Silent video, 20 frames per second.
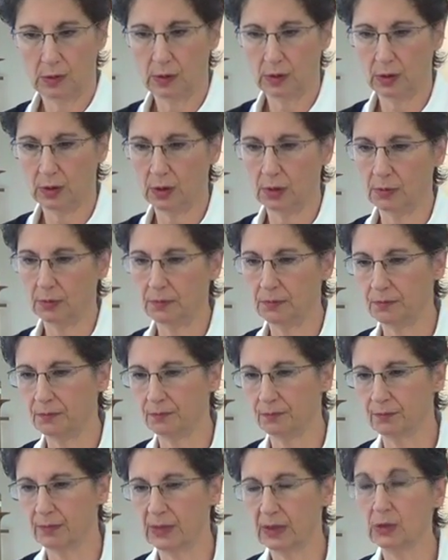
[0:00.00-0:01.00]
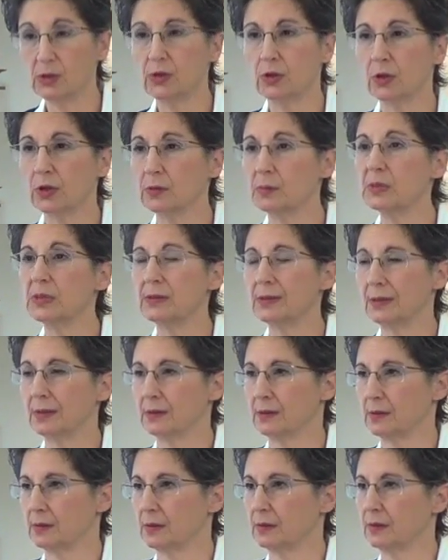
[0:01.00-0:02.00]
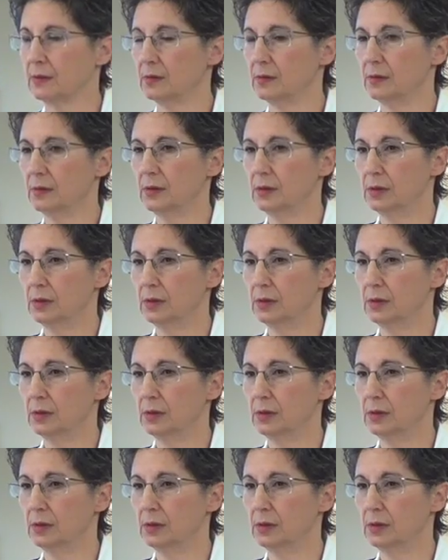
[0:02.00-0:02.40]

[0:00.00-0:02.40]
um, circumstances.